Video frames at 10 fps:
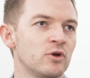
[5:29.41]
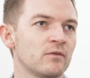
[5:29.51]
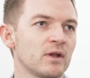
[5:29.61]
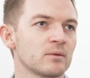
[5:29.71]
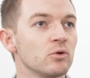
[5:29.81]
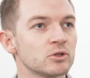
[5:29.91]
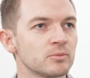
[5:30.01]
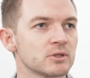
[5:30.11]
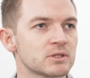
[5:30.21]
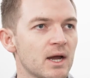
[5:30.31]
have like
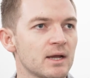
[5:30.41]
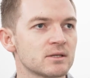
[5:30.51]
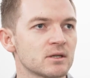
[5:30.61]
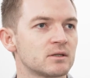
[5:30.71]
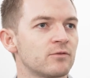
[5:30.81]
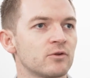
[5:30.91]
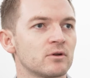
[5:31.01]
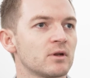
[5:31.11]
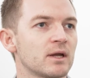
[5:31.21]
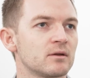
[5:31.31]
multiple sites at
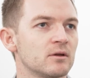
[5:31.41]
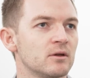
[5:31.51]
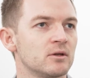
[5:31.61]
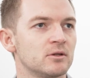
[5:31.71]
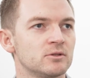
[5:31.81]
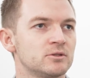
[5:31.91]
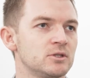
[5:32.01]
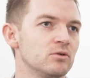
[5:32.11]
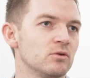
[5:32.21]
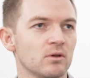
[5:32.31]
different like
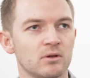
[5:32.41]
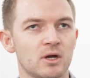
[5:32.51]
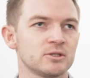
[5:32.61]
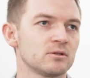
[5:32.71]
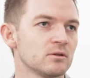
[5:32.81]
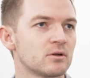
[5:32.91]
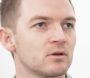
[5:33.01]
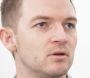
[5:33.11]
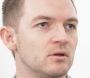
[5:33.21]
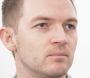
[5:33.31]
geological
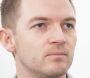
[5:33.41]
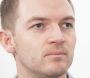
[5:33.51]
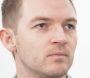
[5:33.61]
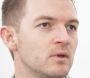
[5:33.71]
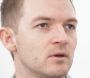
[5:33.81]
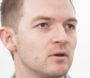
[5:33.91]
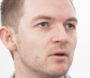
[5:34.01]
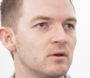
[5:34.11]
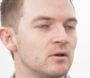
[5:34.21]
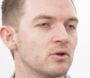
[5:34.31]

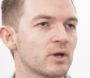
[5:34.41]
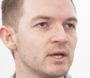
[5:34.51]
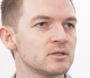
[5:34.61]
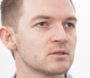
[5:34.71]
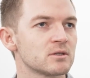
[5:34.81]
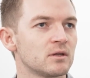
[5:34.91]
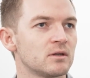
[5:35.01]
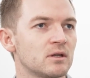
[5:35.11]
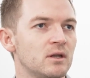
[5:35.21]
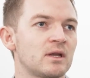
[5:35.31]
locations,
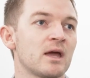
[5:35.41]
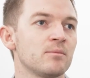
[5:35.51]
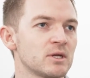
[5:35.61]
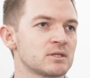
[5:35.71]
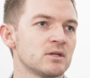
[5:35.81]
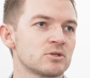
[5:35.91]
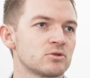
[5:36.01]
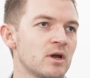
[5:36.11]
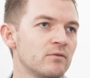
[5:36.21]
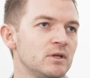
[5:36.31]
then it can make sense
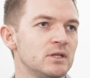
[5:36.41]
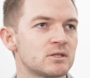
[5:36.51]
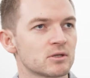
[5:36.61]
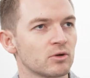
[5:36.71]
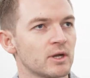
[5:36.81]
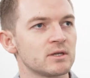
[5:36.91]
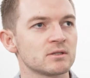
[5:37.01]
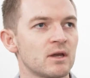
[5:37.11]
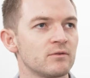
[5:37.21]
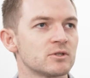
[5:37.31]
to have each
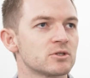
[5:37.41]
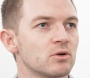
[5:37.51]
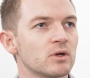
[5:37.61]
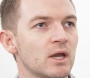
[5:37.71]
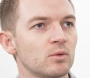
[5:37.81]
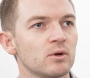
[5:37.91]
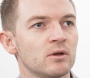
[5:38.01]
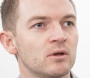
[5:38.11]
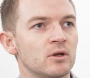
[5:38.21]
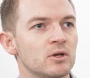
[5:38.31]
location have its own
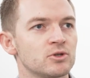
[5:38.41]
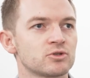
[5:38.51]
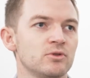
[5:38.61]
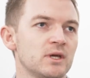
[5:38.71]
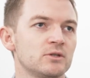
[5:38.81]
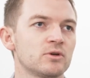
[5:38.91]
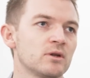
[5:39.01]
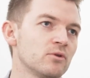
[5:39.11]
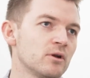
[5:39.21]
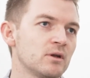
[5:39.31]
gateway, so that you
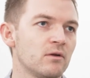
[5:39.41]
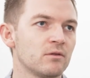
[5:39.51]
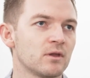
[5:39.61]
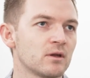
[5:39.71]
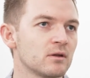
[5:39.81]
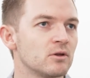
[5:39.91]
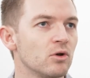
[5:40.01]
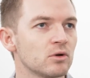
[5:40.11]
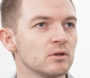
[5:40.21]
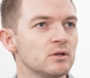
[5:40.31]
can run everything
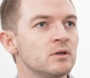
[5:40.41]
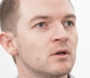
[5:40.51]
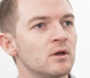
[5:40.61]
locally.